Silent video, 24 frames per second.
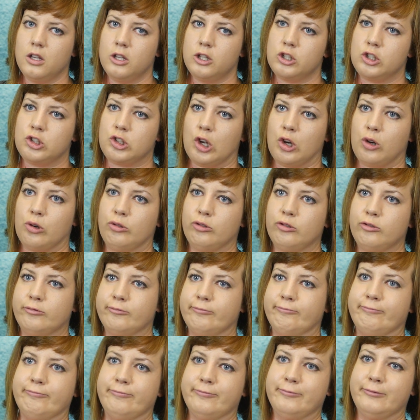So
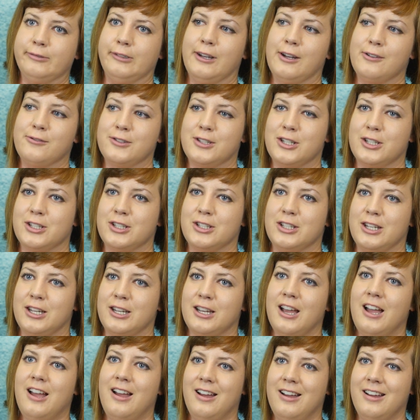we'll have to see.